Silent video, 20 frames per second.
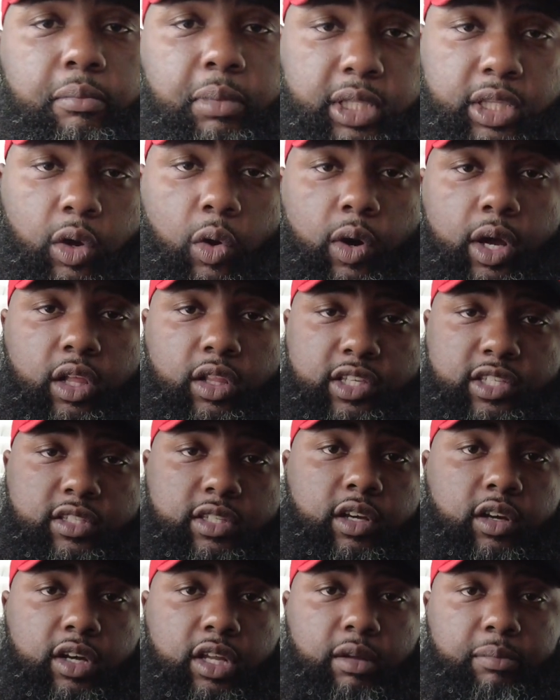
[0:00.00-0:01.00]
but the oil is
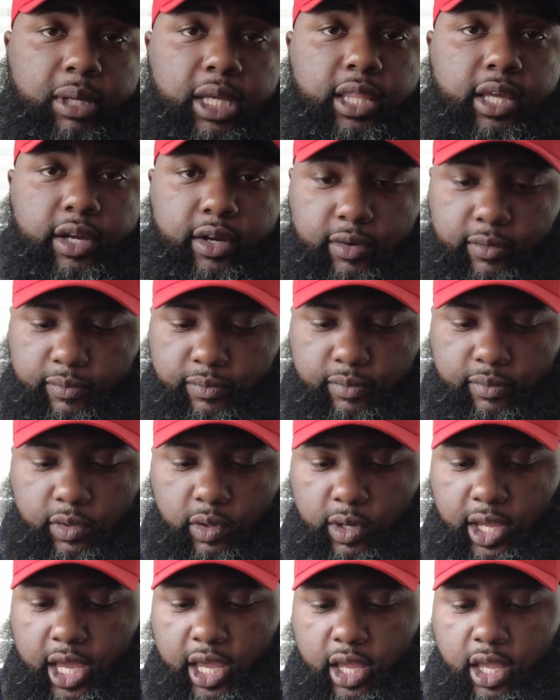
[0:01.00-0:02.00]
still going to be there,
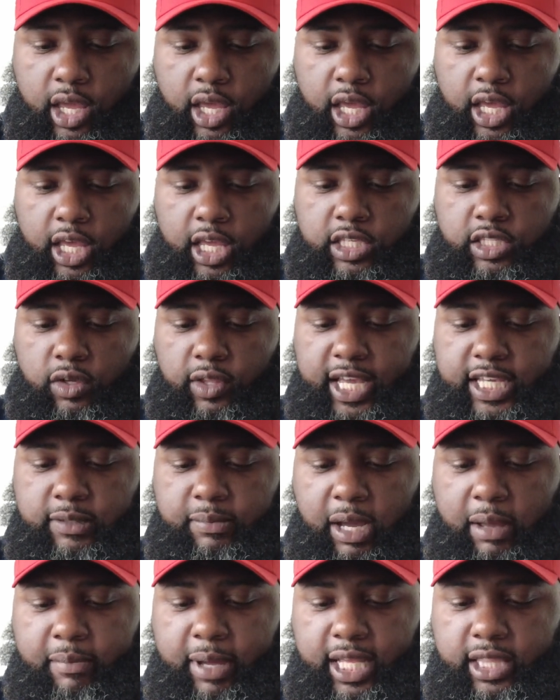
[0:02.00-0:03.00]
okay? So that's
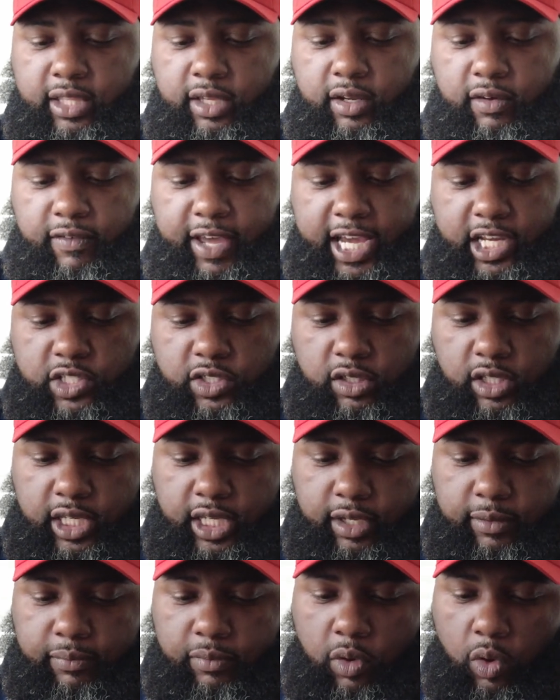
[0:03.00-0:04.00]
my method of actually